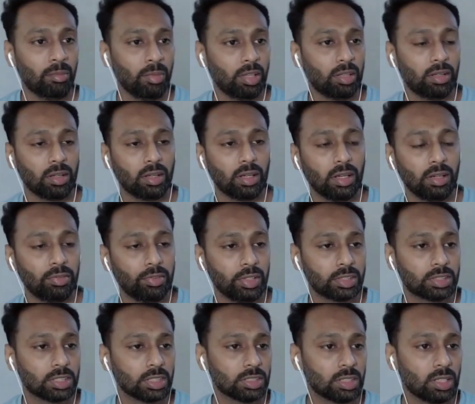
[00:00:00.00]
Basically
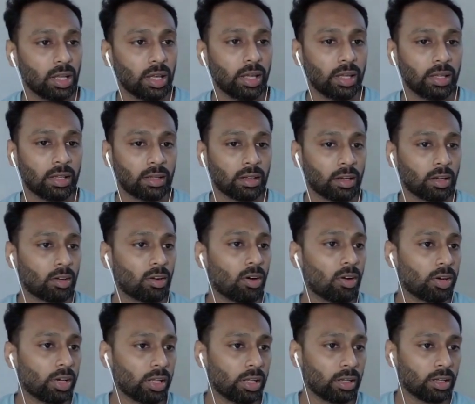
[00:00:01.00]
features like
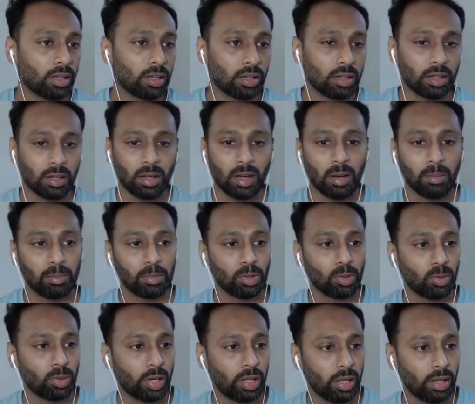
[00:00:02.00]
recording,
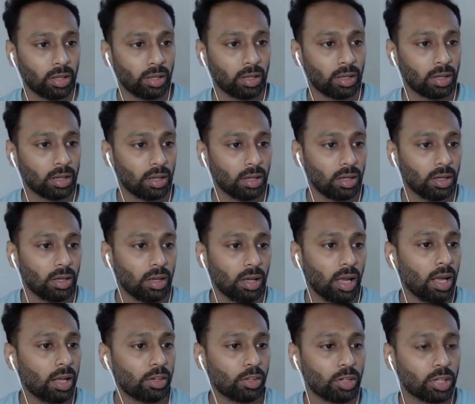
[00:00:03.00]
uploading,
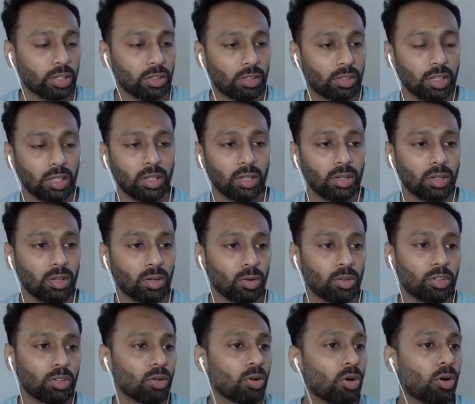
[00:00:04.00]
and you can see
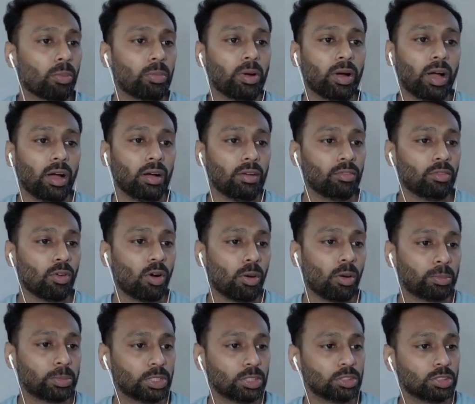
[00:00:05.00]
also have
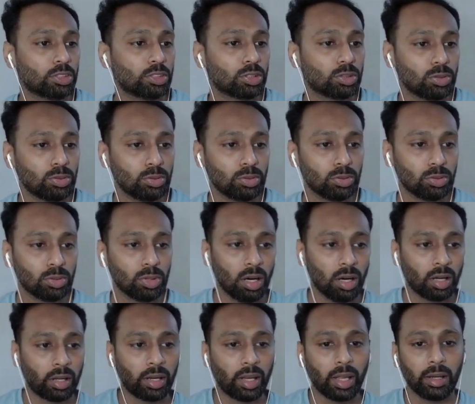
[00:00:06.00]
options to
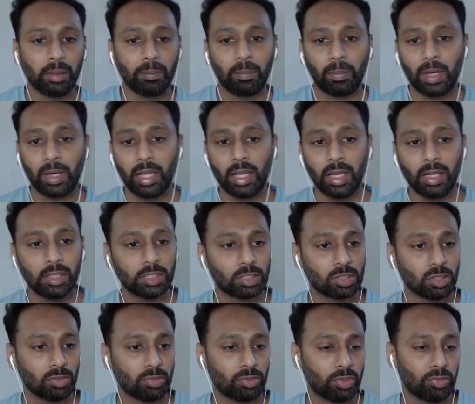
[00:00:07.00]
create playlist
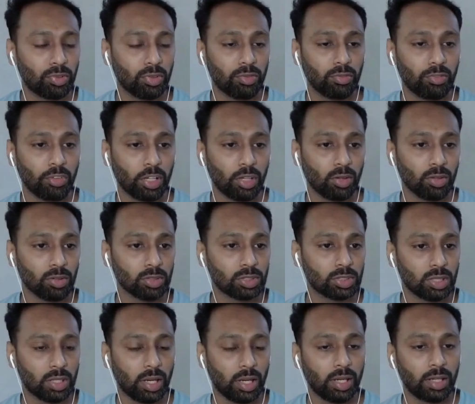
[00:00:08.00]
of different
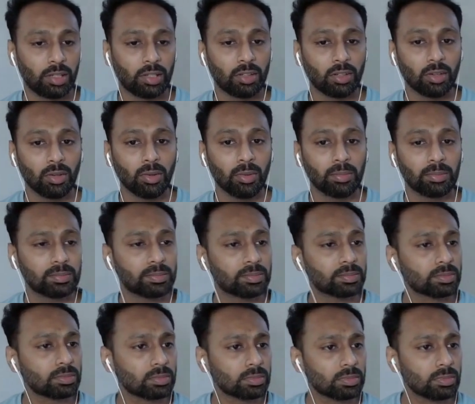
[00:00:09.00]
videos, right? So
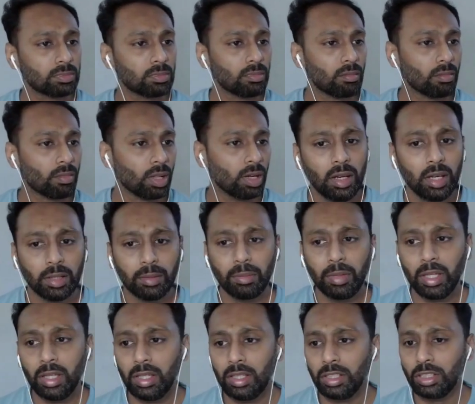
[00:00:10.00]
let
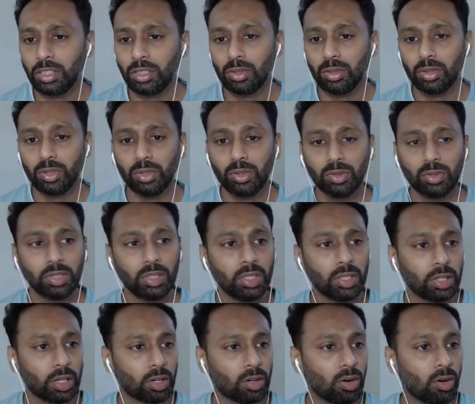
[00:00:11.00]
me show you the
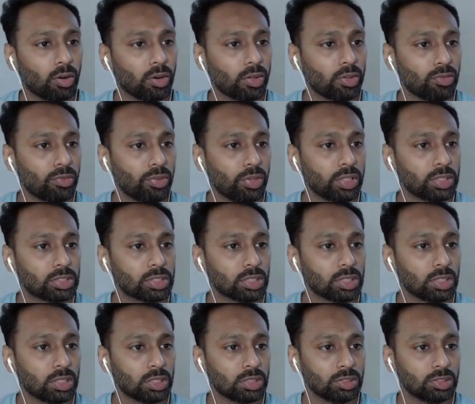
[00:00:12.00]
recording feature
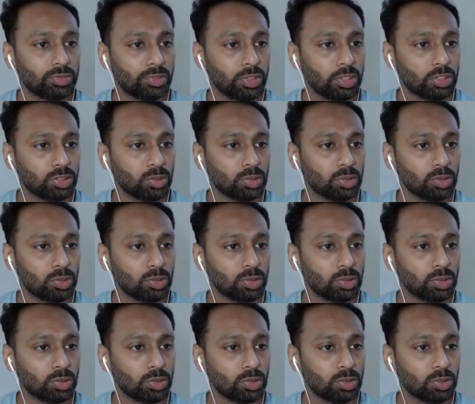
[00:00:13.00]
in a jiffy.